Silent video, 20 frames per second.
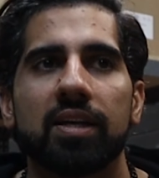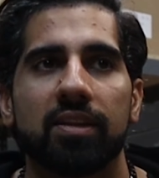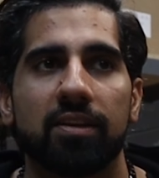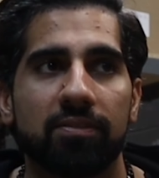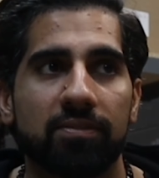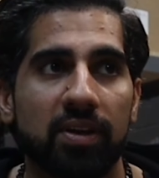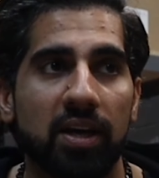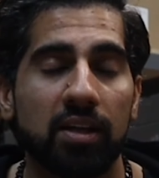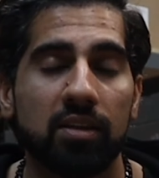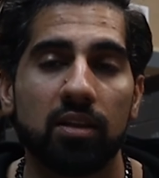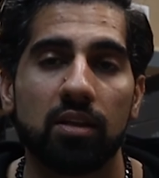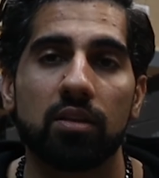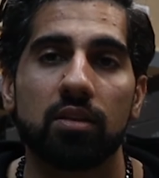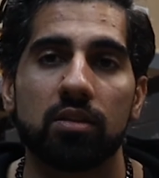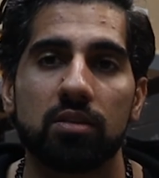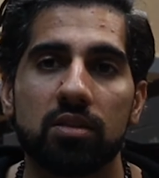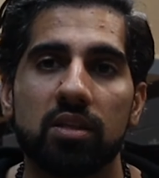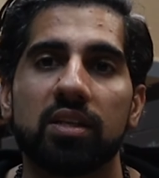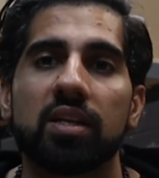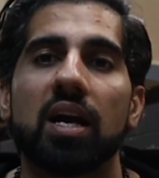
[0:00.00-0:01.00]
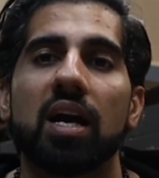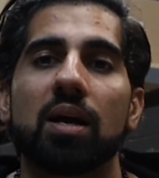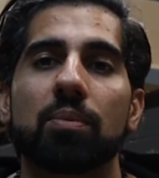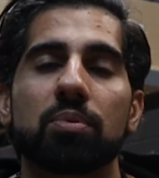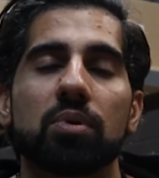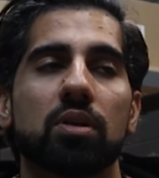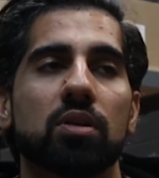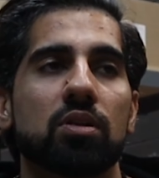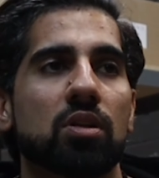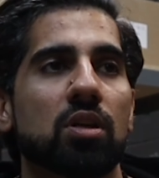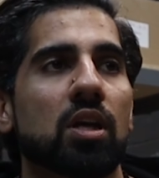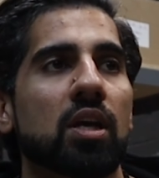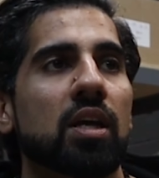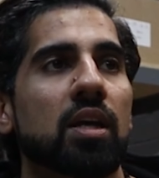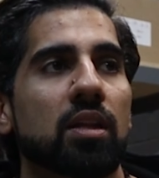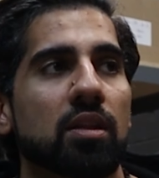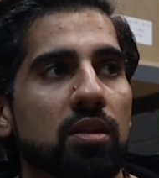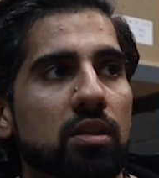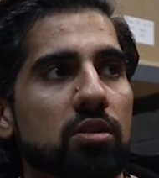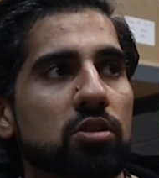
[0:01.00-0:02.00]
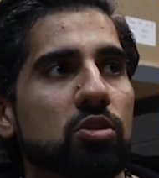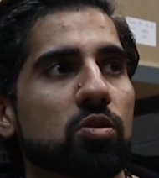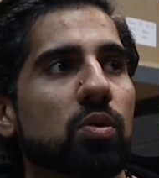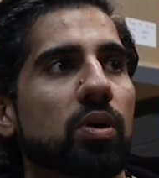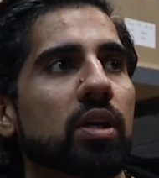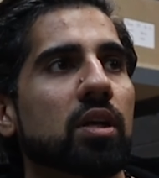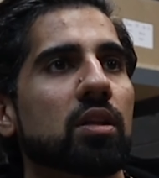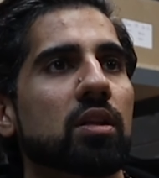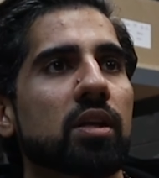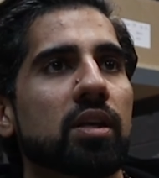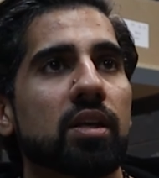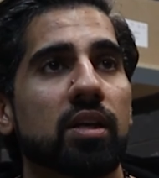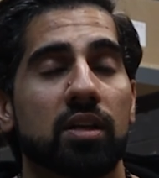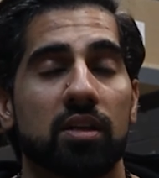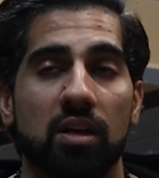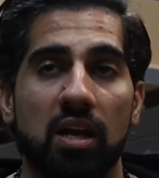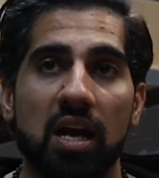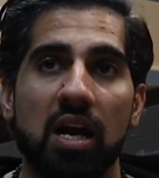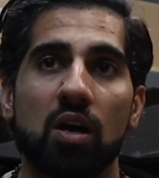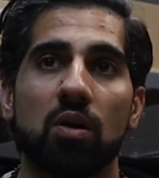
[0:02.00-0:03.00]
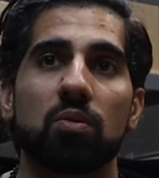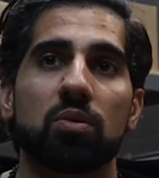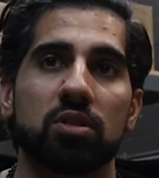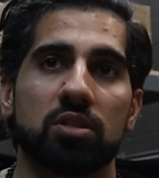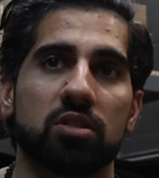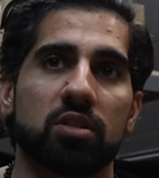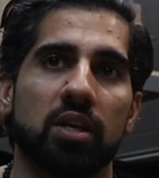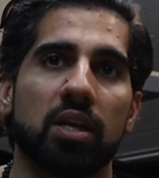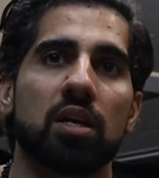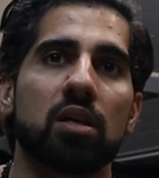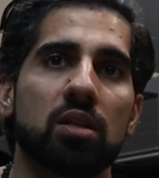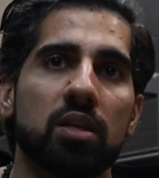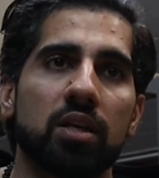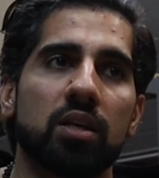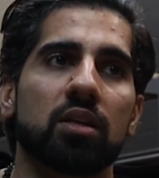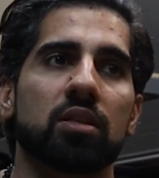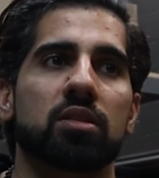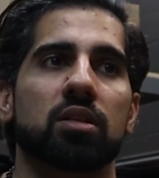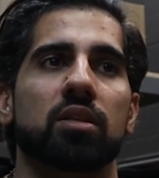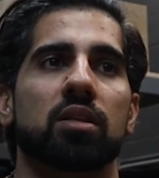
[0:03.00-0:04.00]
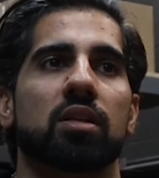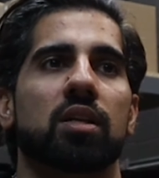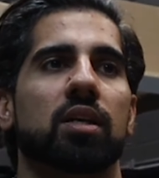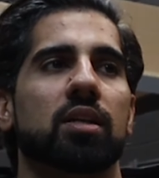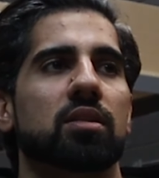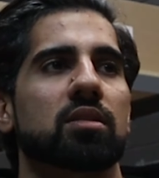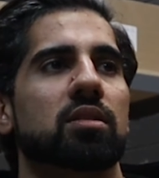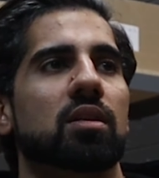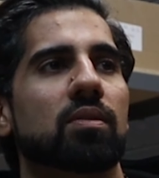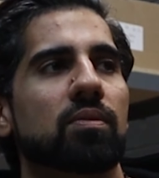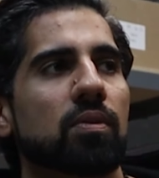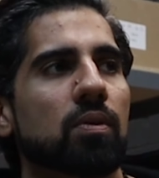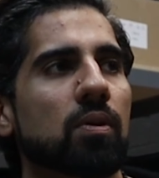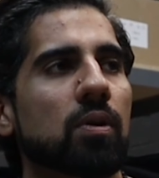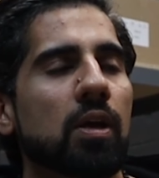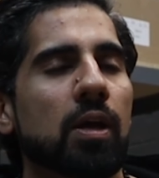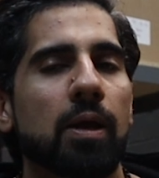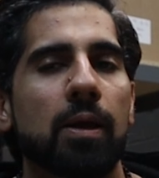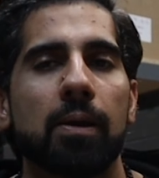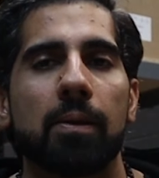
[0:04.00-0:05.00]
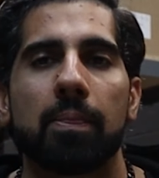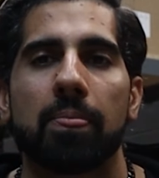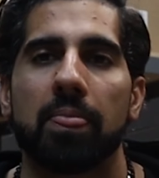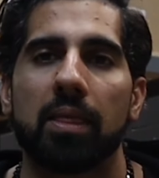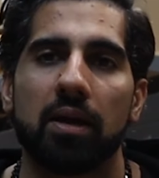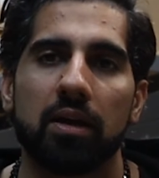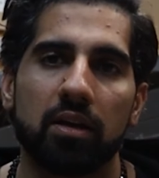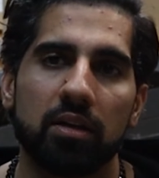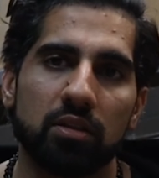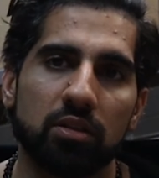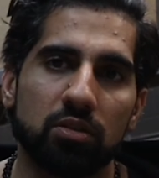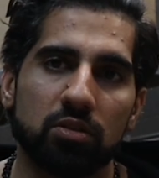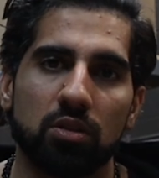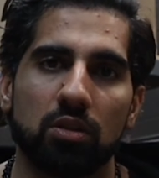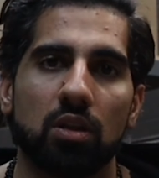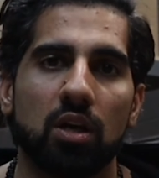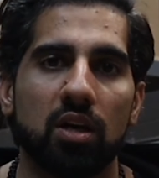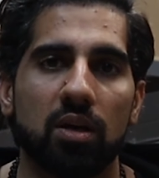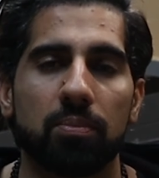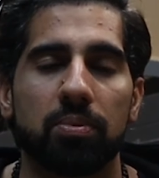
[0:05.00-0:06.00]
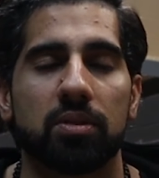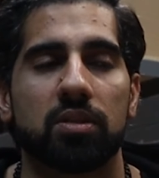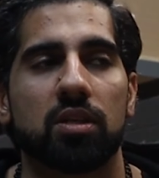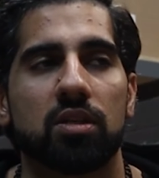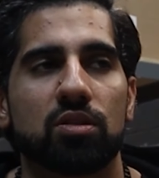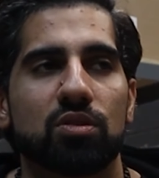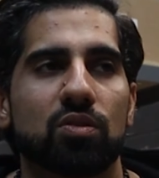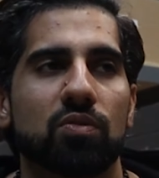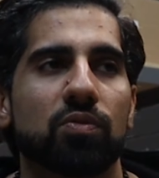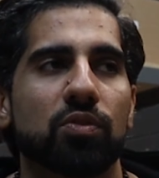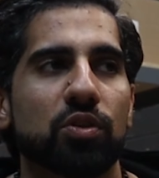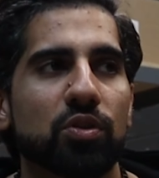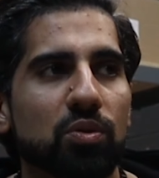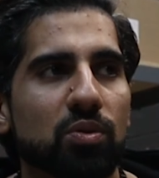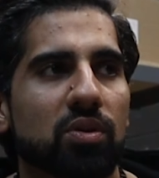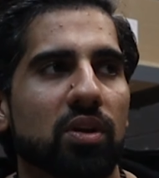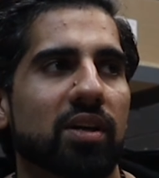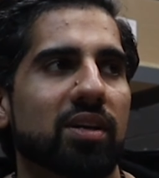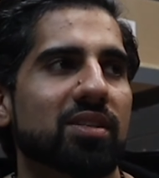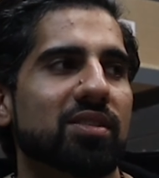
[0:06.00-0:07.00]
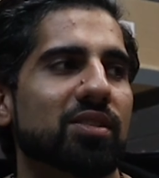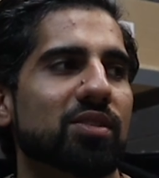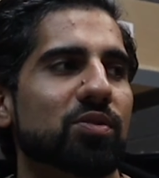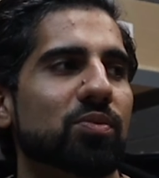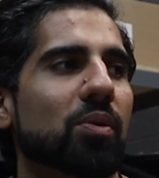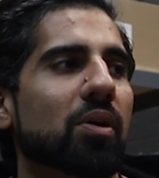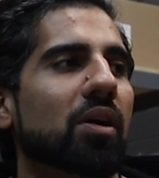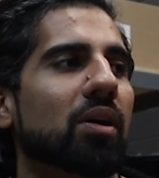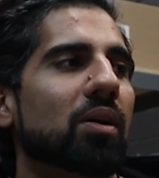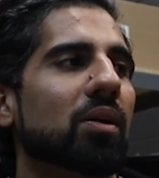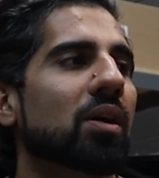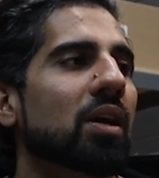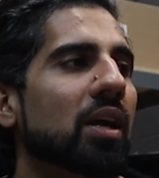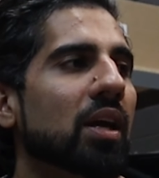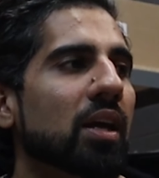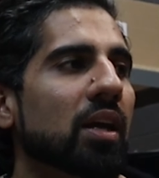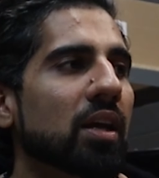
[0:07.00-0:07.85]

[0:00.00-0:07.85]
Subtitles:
the fact that this can happen this quickly and how we're scaling to the next level, there's a lot of potential for you guys as well.